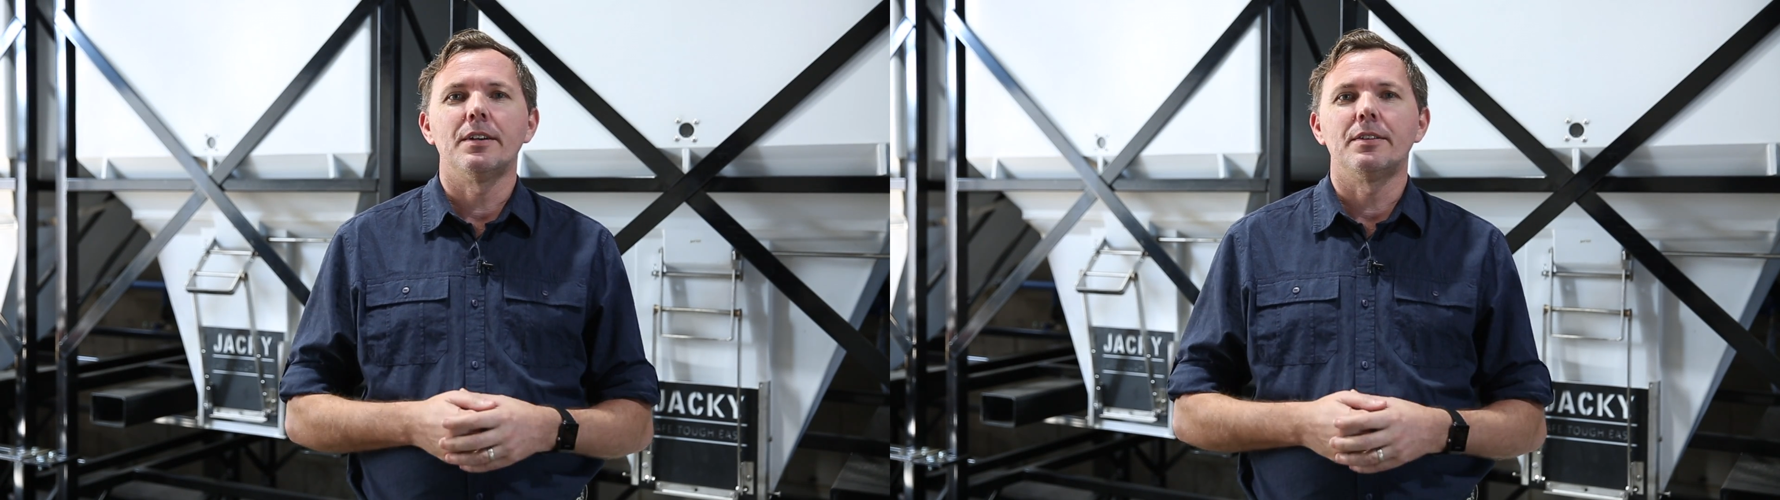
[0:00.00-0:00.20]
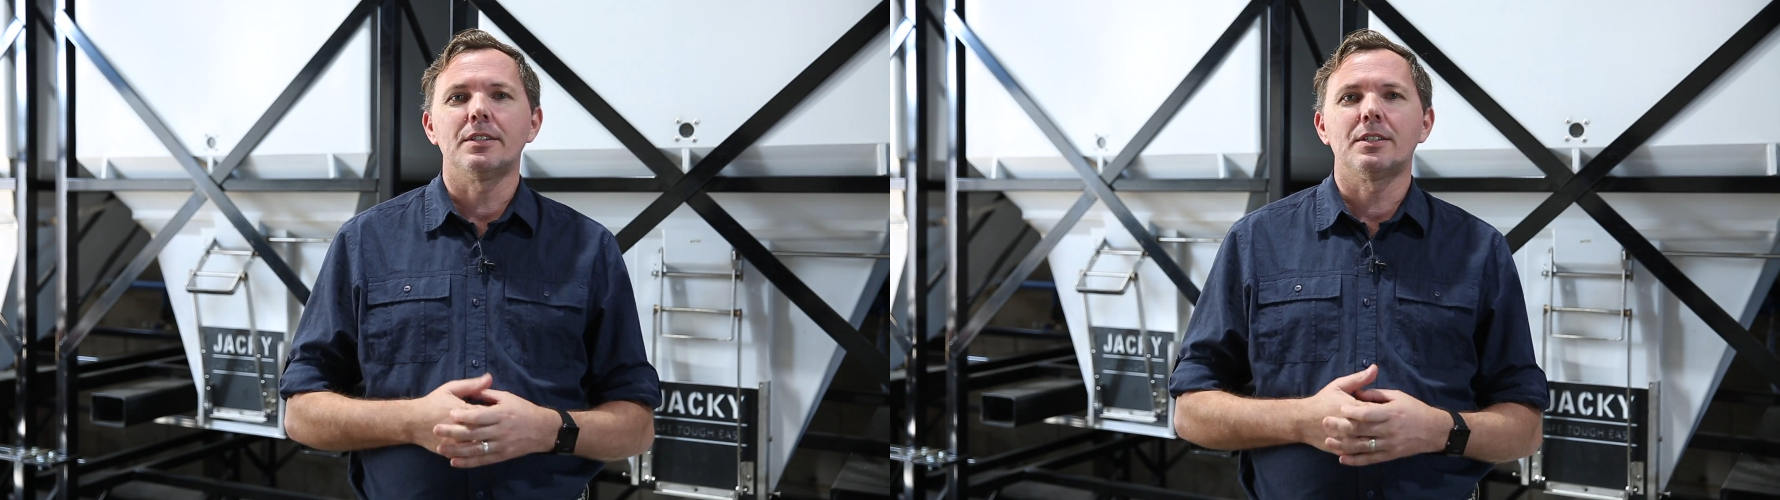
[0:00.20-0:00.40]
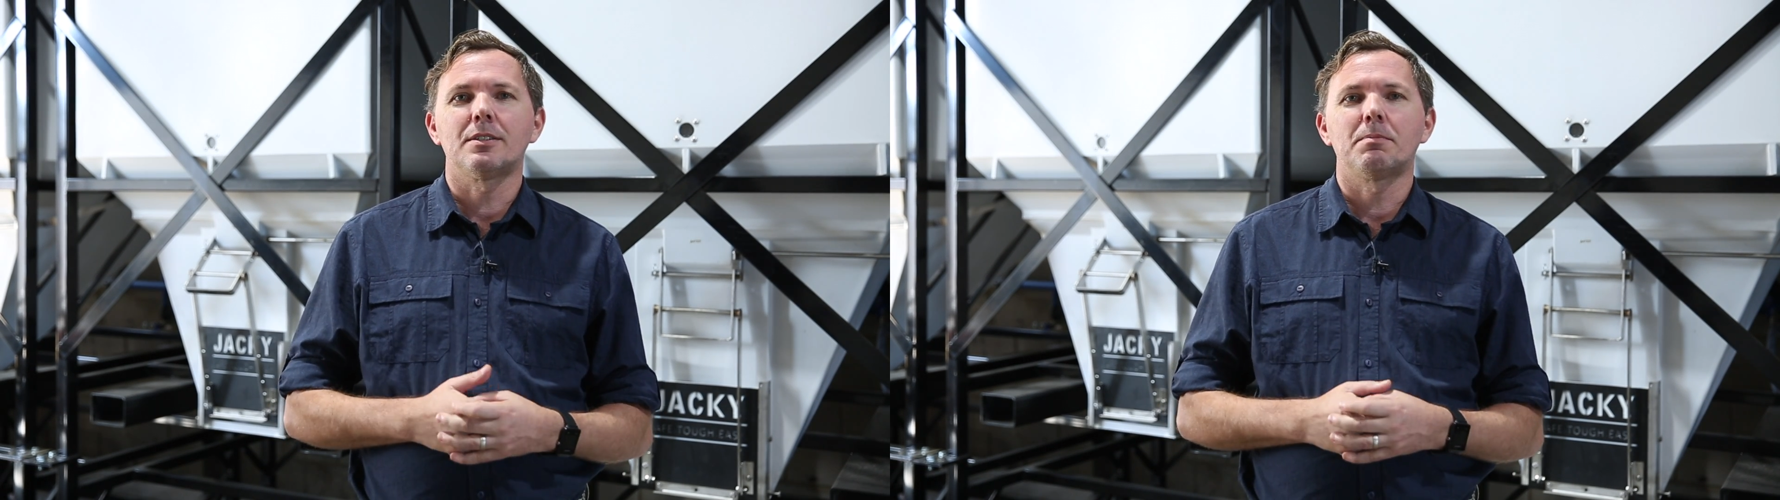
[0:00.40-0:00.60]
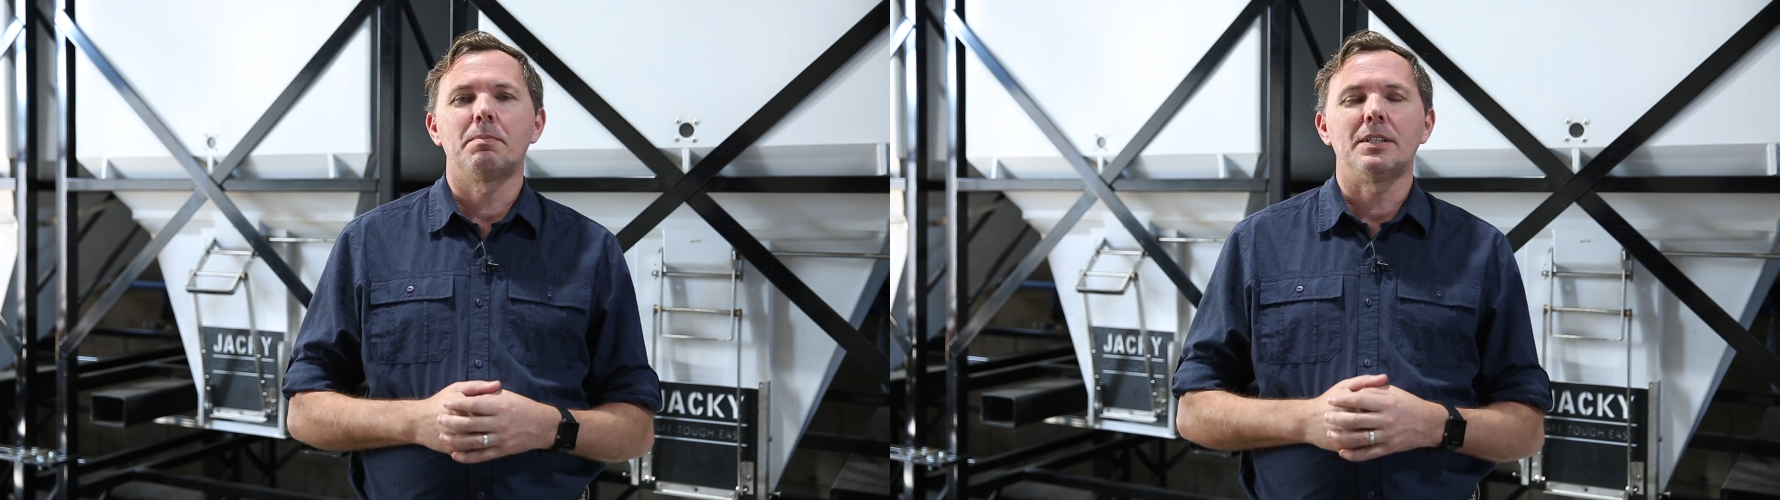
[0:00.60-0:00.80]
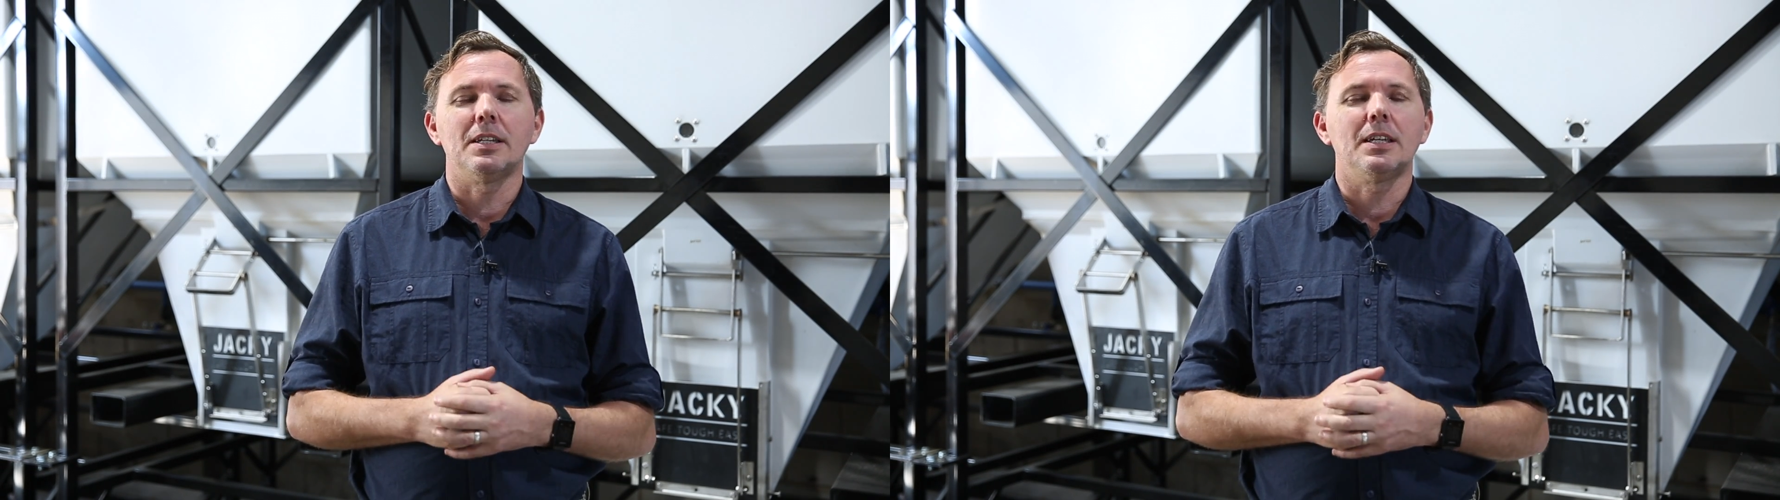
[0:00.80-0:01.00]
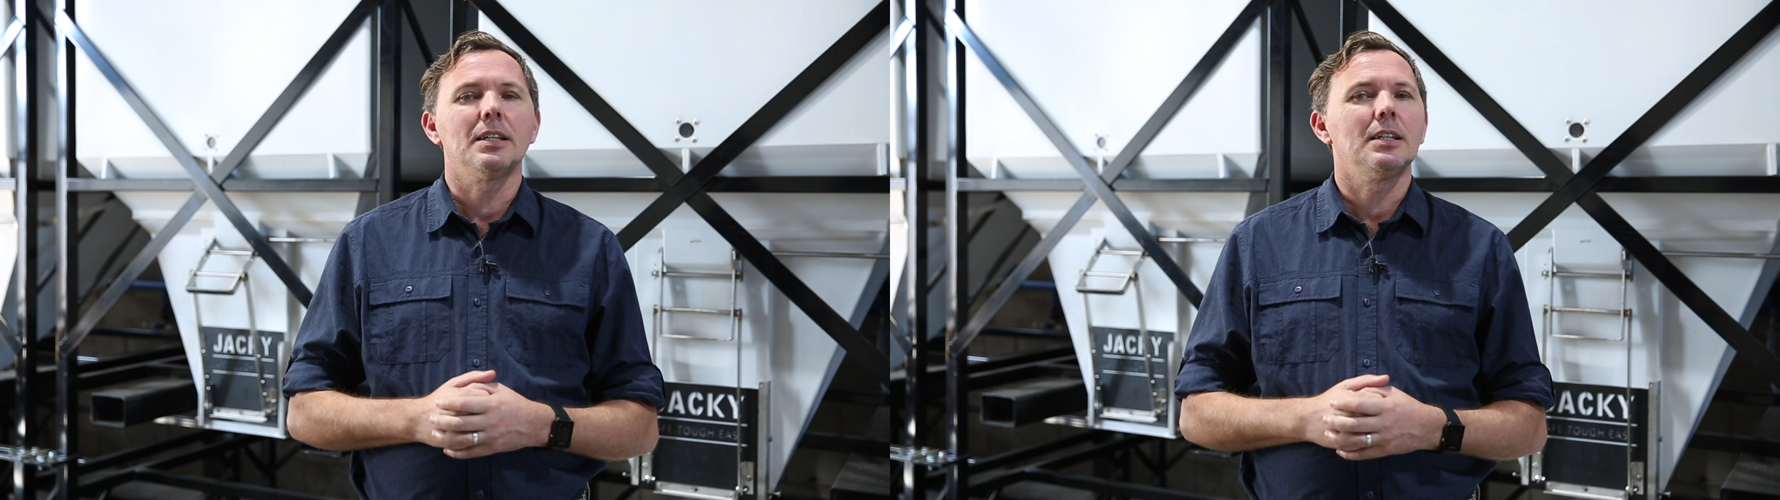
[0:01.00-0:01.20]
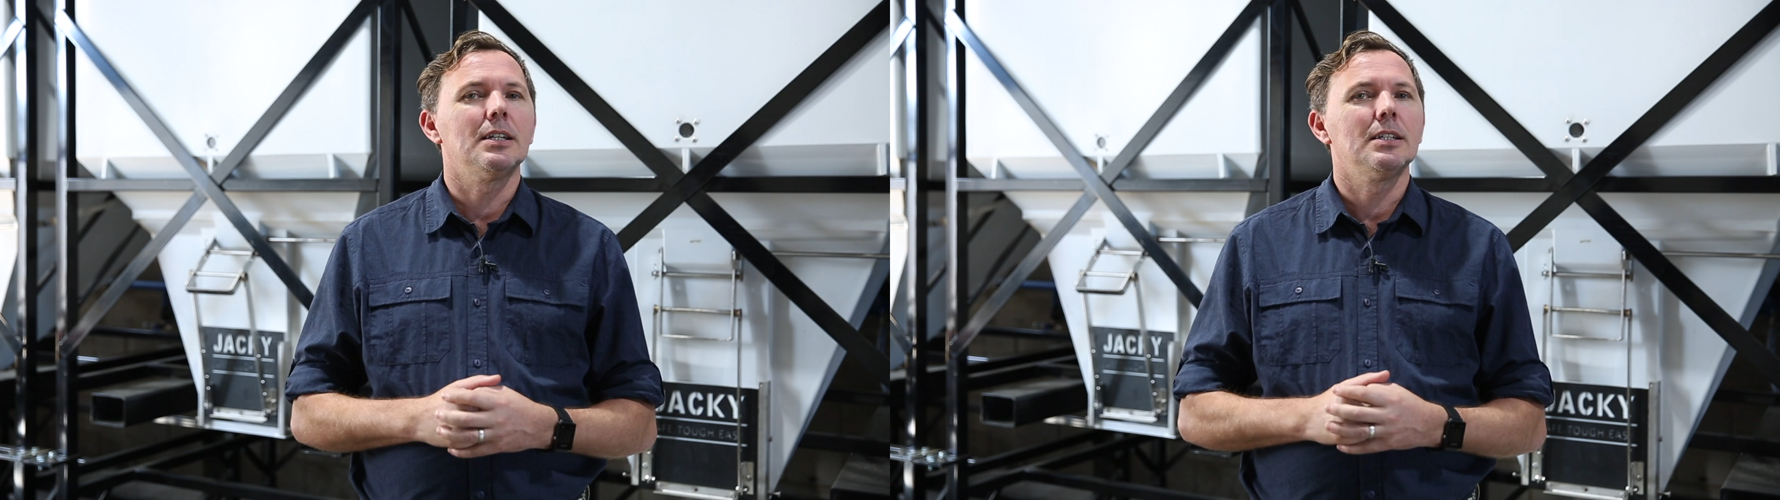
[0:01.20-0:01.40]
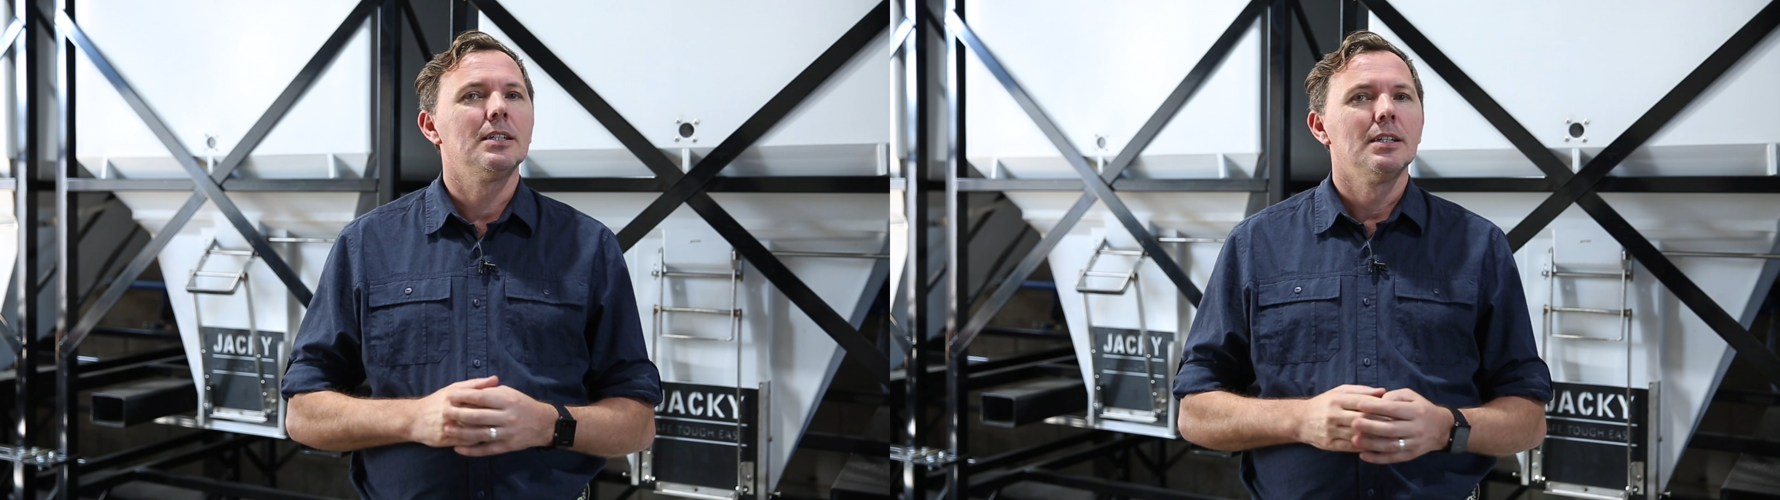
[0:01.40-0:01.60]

this particular